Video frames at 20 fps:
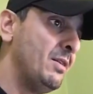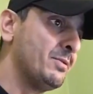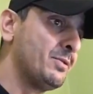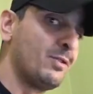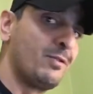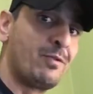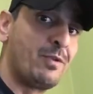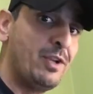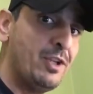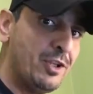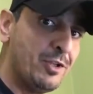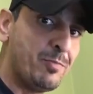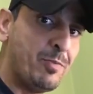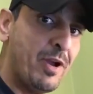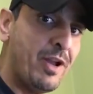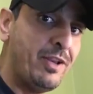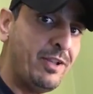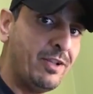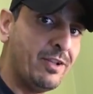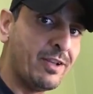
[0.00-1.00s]
So for each
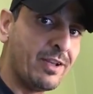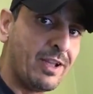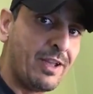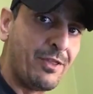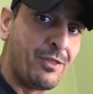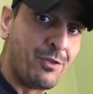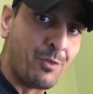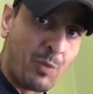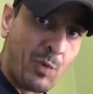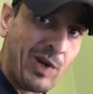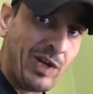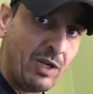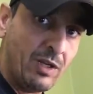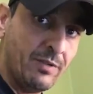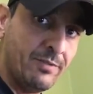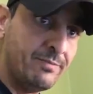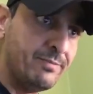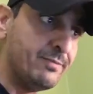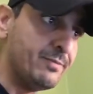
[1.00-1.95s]
penny, you're going to get 3.